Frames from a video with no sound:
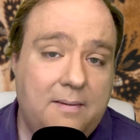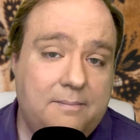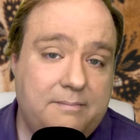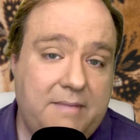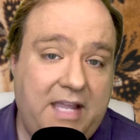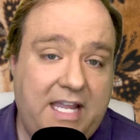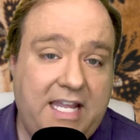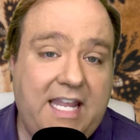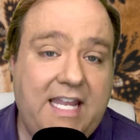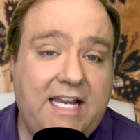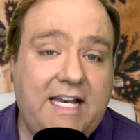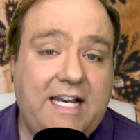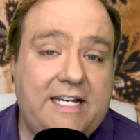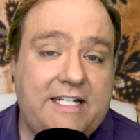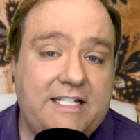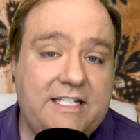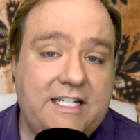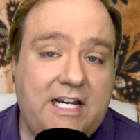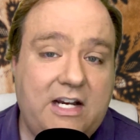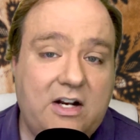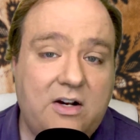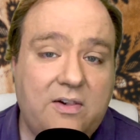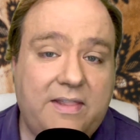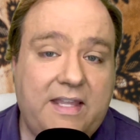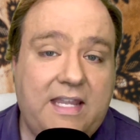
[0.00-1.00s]
making it
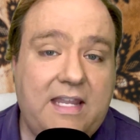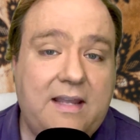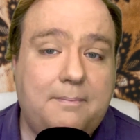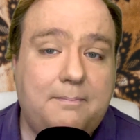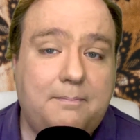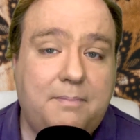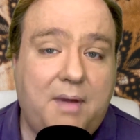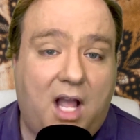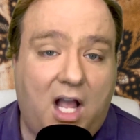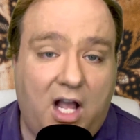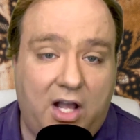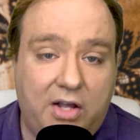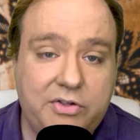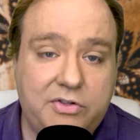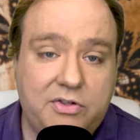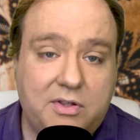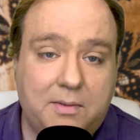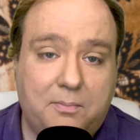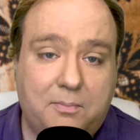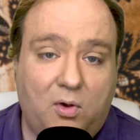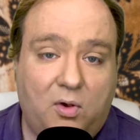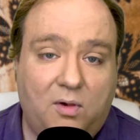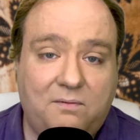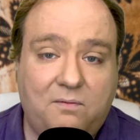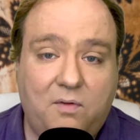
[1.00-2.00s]
nearly impossible